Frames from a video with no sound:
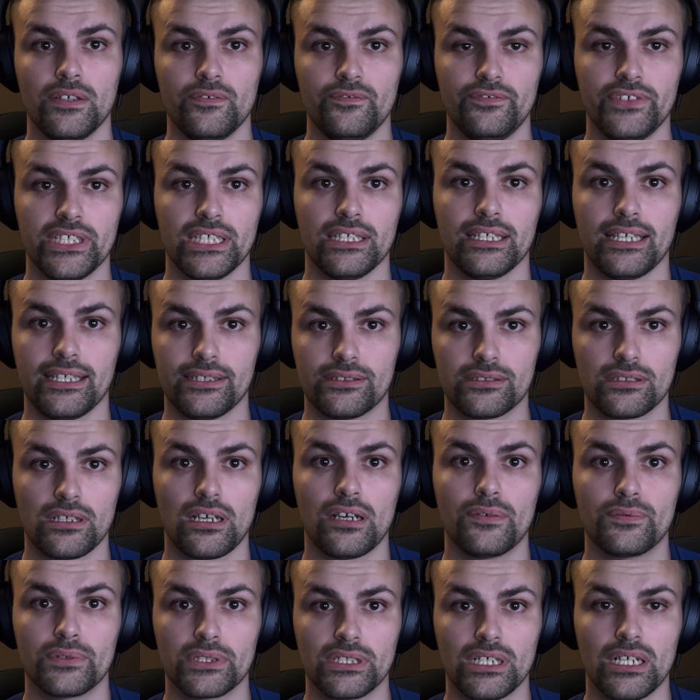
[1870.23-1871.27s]
via a
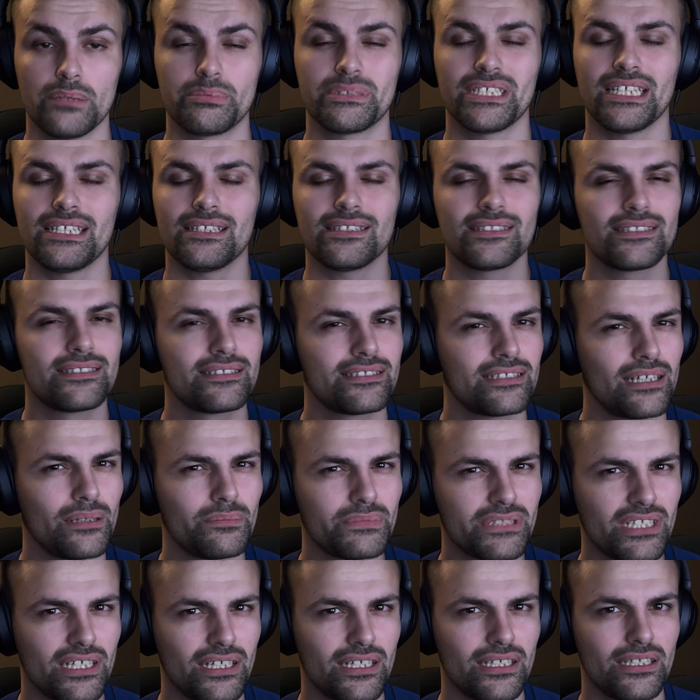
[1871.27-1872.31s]
software update
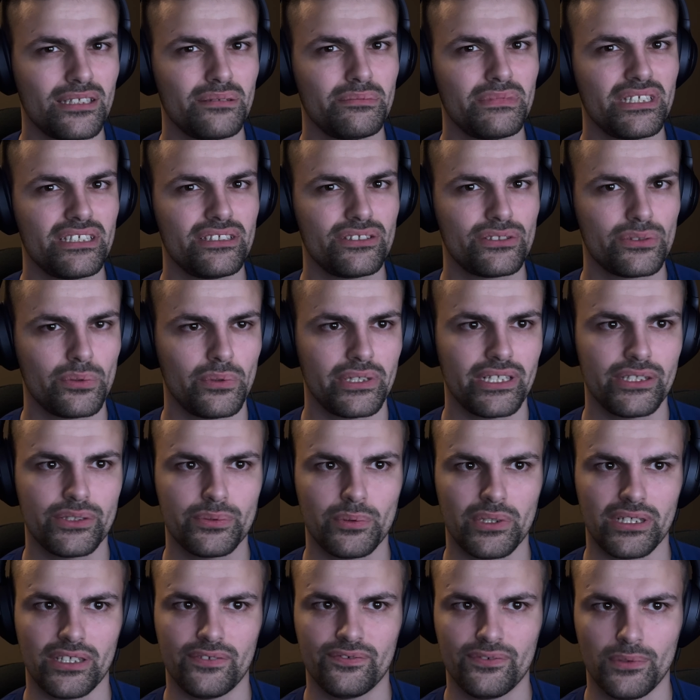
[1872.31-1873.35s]
sometime in
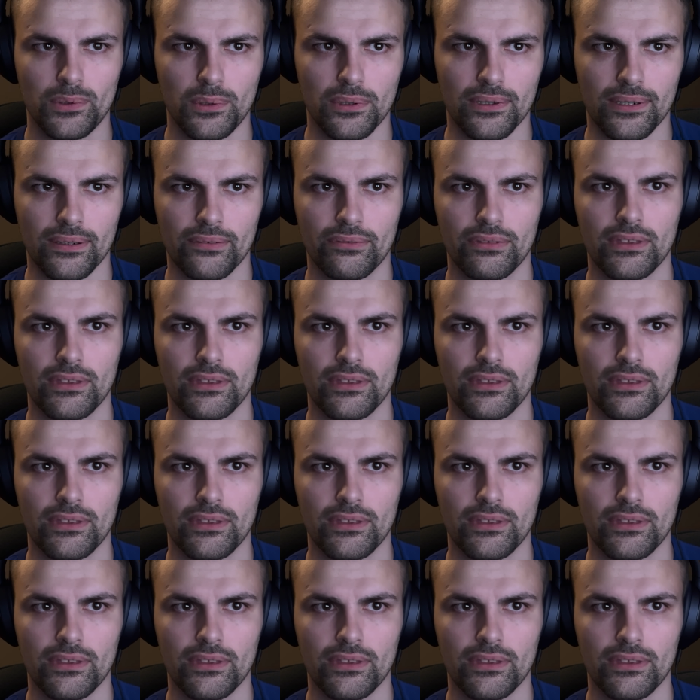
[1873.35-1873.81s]
2024.